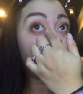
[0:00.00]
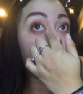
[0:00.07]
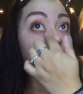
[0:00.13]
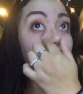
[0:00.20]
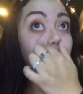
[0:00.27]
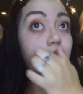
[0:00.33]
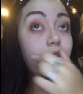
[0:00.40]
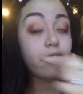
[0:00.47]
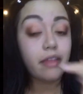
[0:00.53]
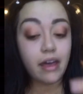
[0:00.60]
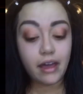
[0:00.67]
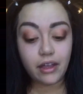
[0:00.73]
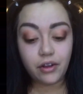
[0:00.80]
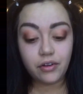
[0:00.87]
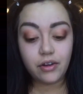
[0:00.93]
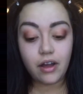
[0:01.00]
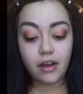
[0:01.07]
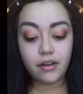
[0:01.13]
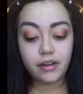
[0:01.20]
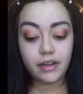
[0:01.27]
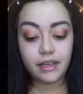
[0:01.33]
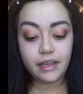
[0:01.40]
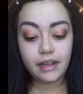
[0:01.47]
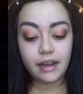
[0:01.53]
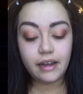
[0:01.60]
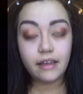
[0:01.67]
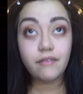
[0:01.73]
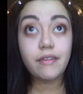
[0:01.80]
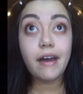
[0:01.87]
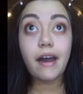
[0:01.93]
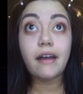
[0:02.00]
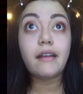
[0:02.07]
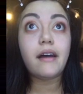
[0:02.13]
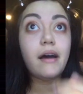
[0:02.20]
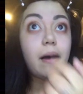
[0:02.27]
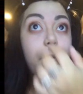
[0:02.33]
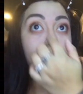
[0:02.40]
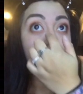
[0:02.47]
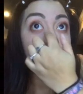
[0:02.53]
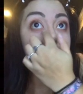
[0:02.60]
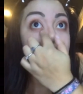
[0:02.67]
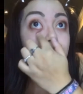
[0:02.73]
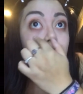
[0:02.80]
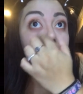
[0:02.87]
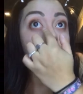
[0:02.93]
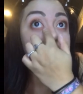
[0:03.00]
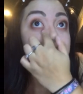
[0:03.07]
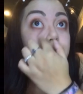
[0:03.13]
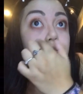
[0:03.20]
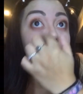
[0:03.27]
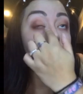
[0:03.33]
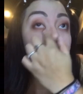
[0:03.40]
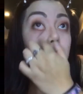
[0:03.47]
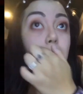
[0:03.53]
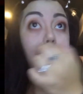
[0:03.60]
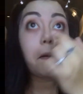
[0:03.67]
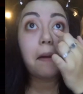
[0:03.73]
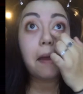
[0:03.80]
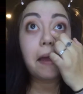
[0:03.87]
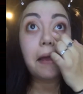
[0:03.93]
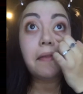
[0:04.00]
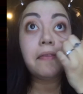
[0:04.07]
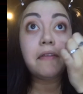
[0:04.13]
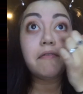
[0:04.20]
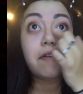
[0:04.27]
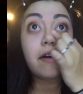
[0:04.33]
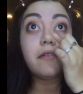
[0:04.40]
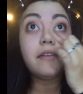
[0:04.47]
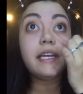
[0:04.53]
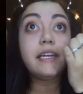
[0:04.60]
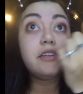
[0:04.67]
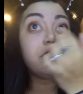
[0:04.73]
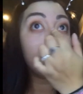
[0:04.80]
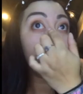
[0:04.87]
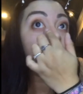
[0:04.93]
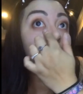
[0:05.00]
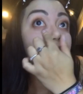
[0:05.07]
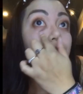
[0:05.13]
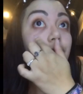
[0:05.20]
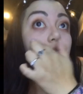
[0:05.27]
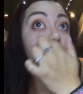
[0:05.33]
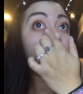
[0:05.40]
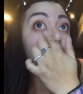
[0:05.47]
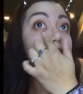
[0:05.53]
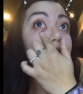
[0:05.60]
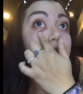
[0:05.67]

in the fact that you're not going to get any of that eyeshadow residue in the foundation on your face,